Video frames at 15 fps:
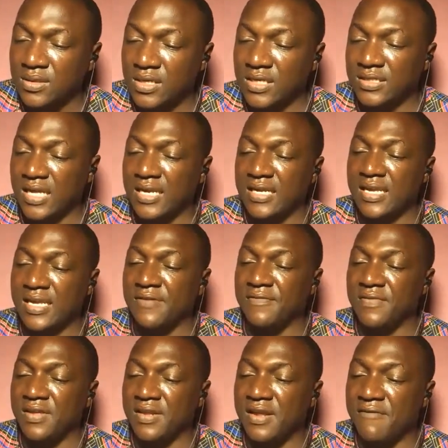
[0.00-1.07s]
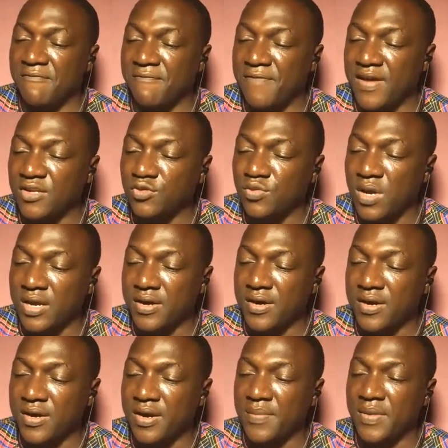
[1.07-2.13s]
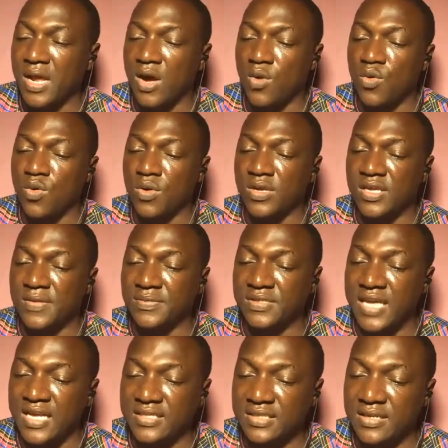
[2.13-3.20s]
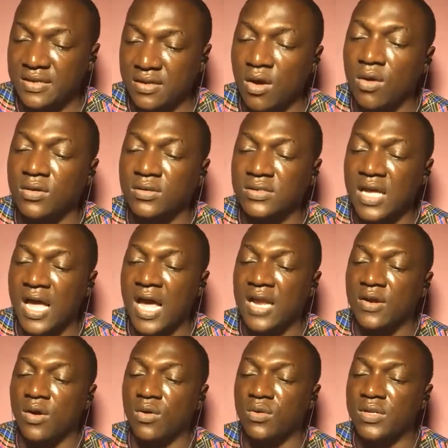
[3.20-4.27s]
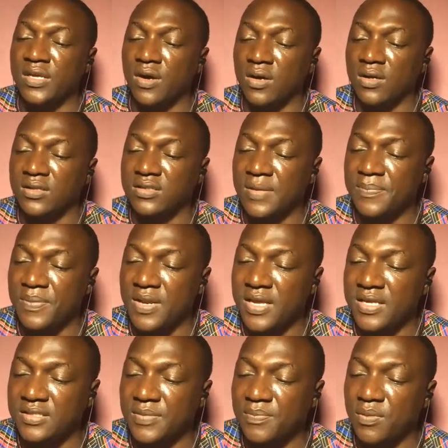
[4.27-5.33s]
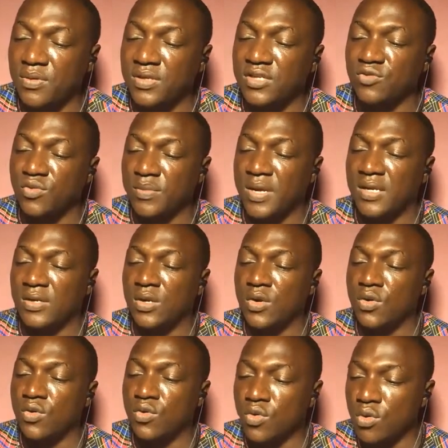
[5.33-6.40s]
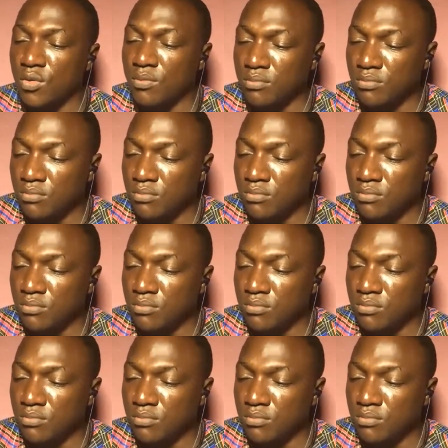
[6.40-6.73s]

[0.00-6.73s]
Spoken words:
is an ineffectual criminal who keeps getting caught, and only Hunter plays the policewoman who